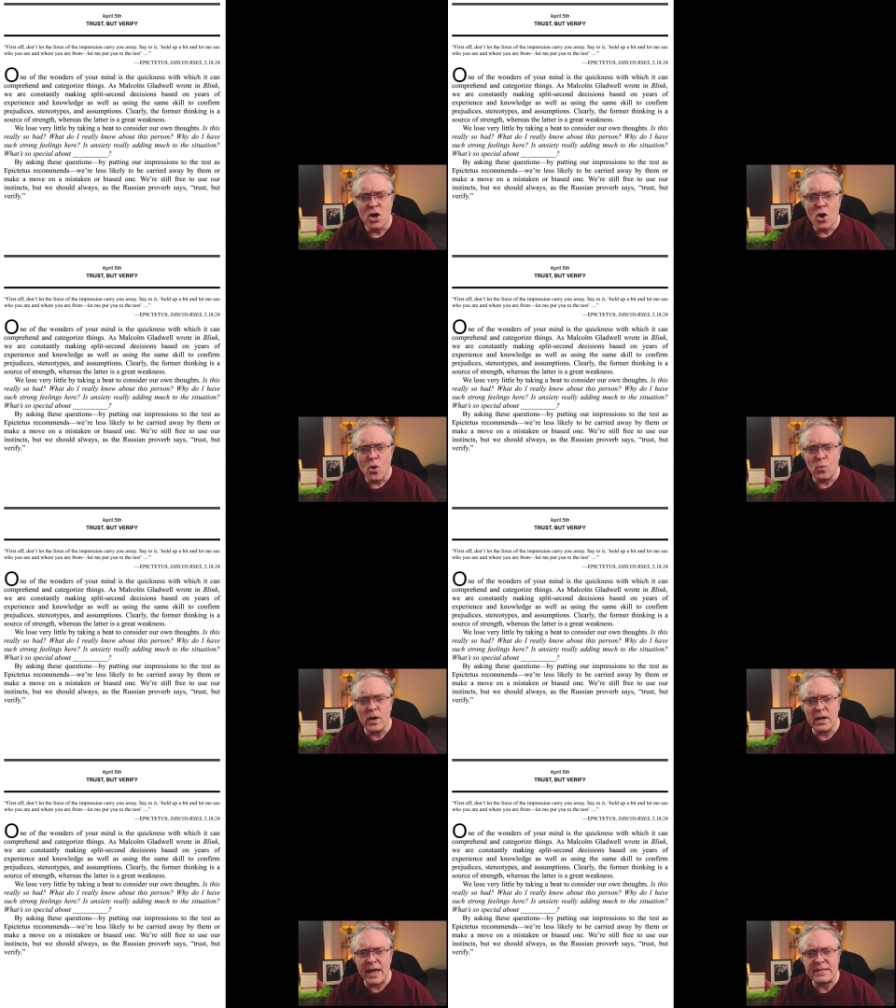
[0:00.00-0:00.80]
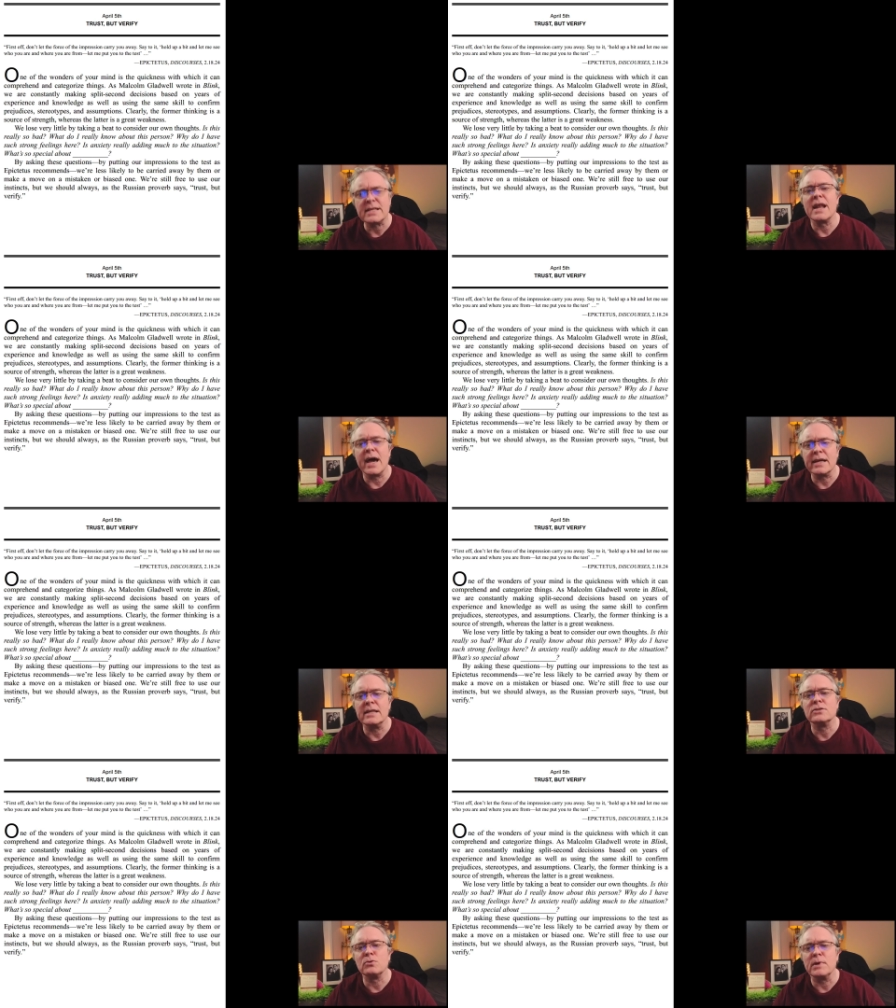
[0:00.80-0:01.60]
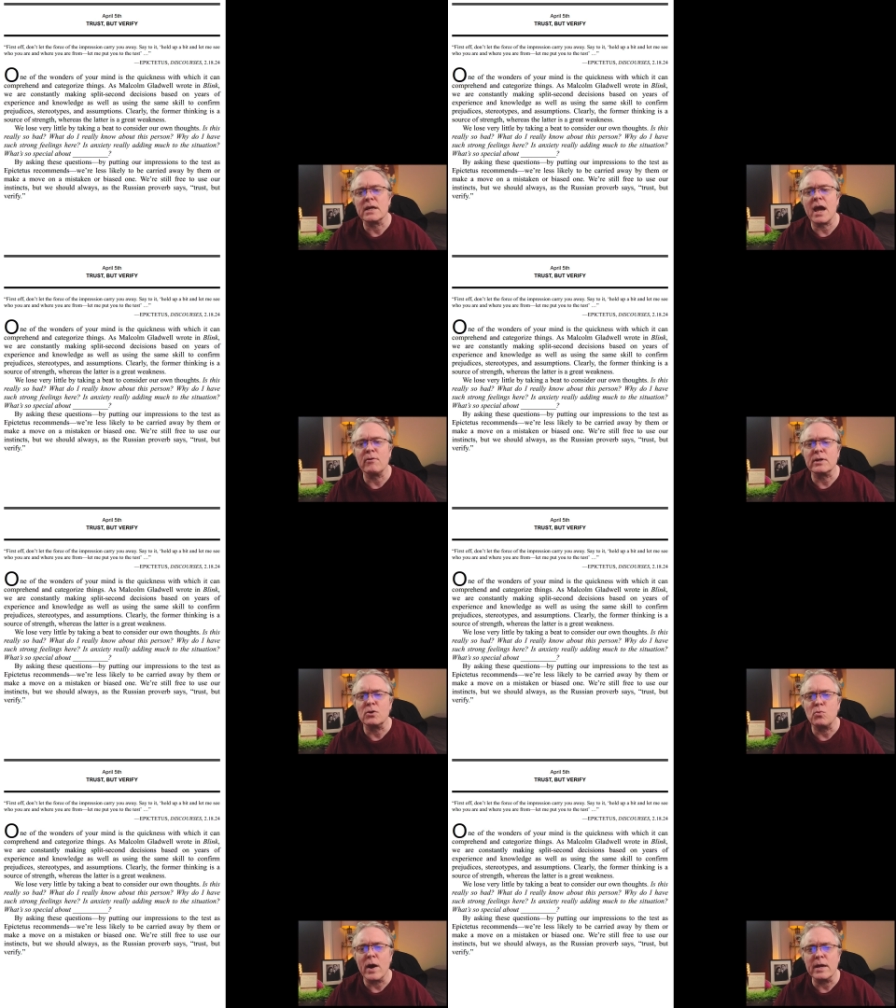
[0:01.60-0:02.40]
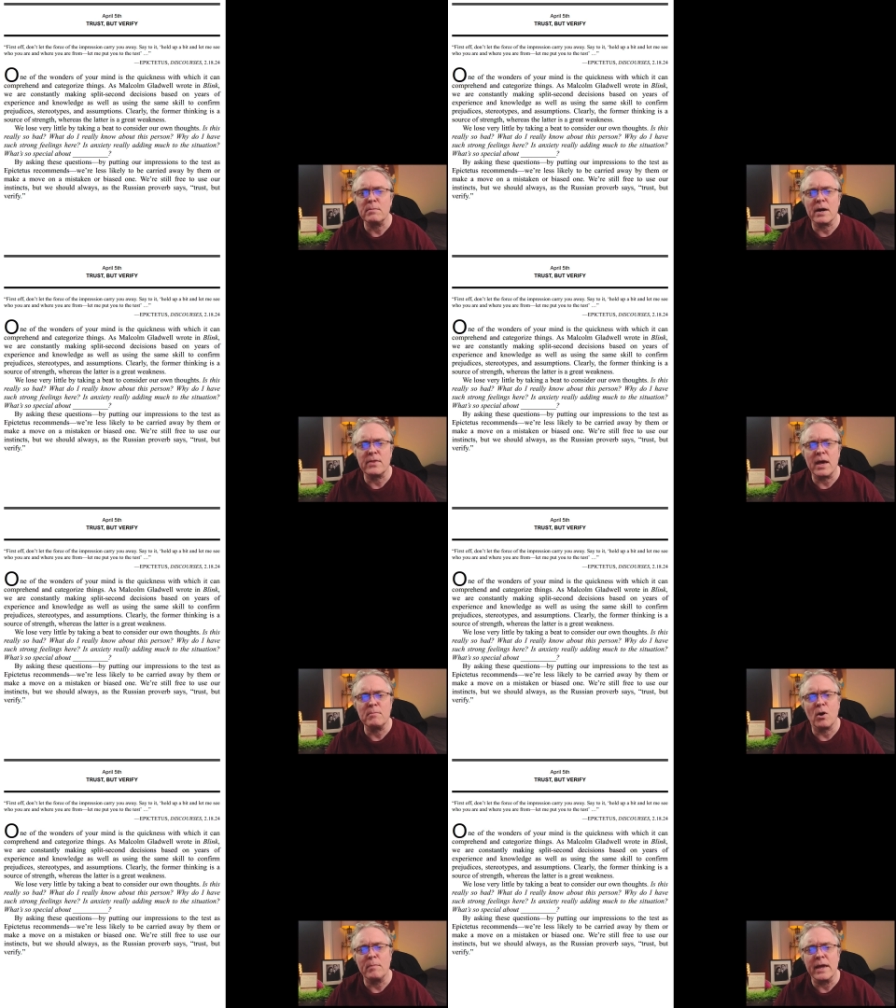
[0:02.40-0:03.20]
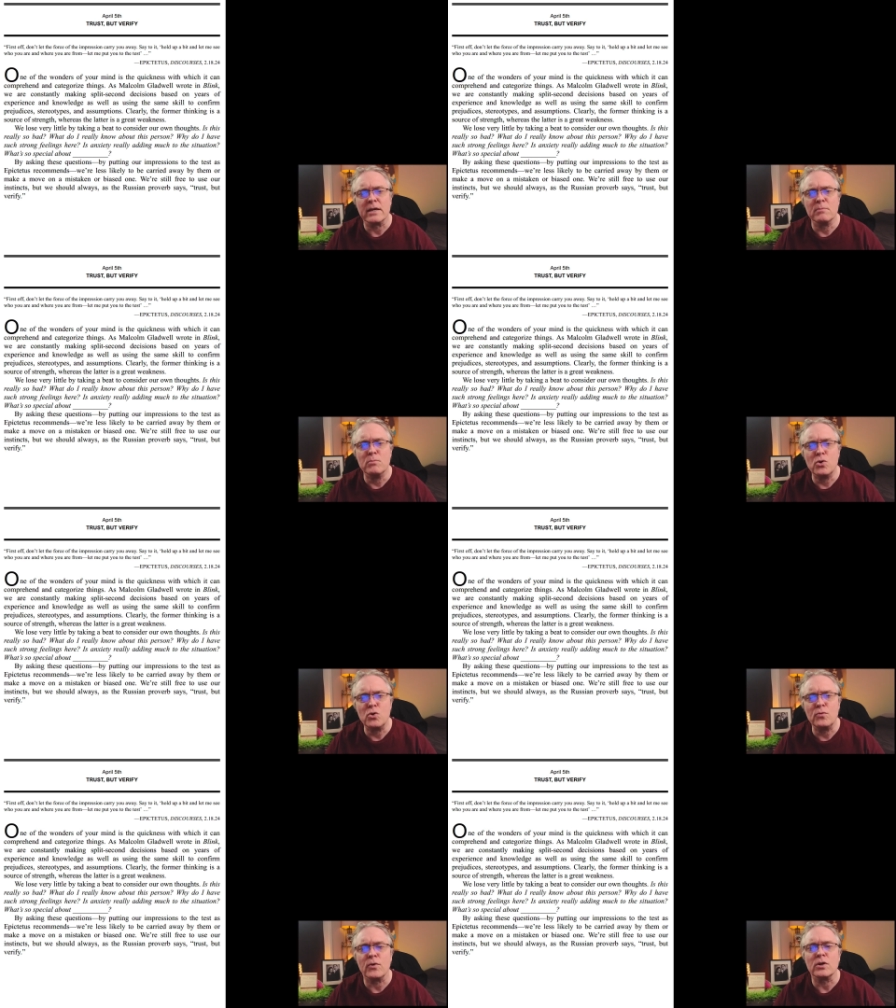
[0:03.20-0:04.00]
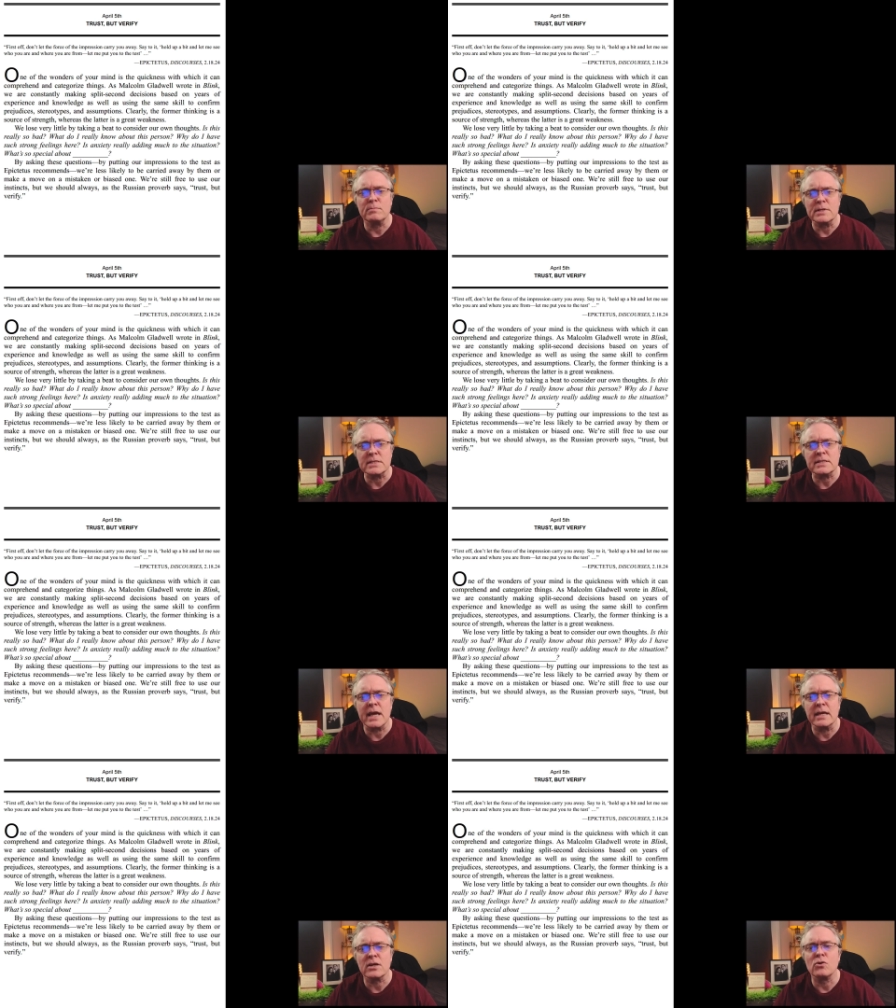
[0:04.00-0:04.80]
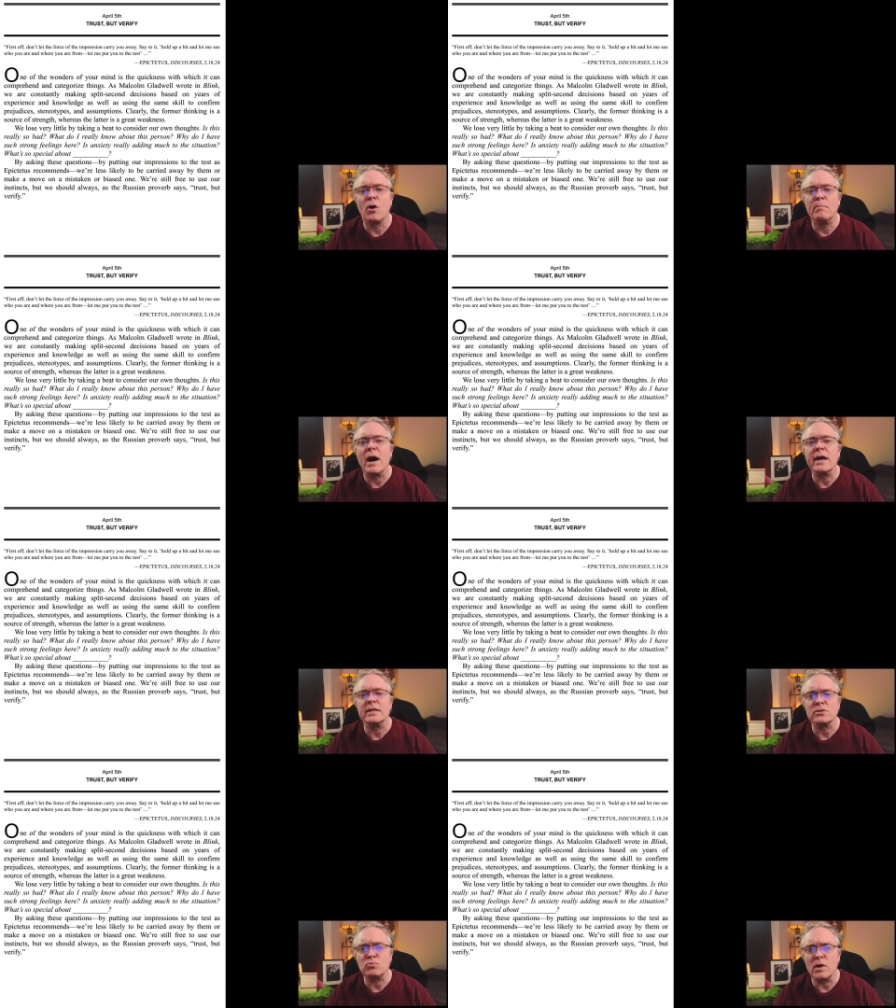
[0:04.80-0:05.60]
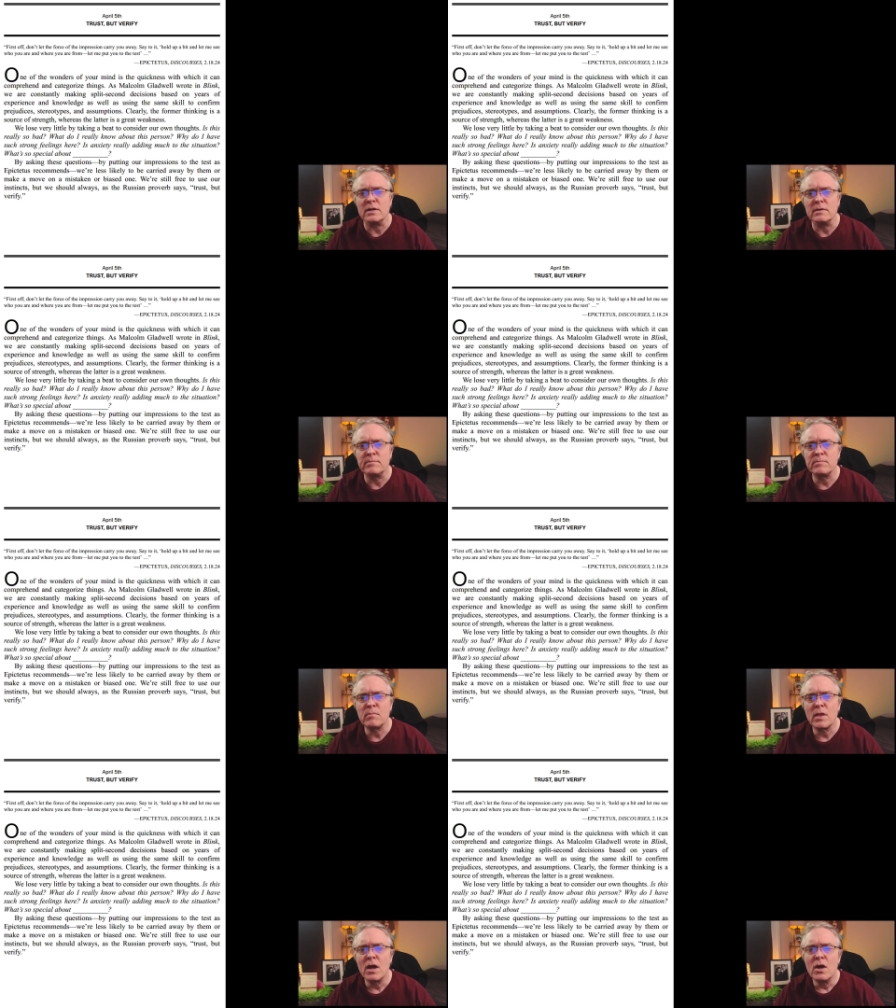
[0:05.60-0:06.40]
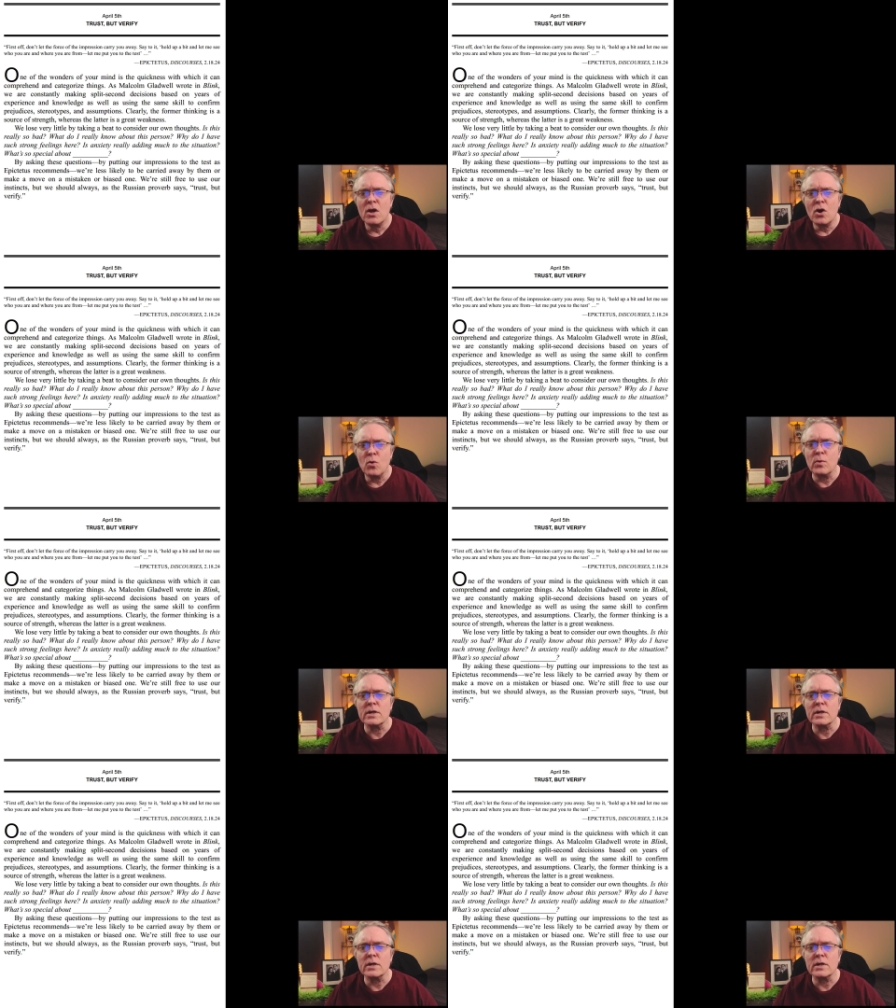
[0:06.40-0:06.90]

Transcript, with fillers: We're less likely to be carried away by them or make a move on a mistaken or biased one. We're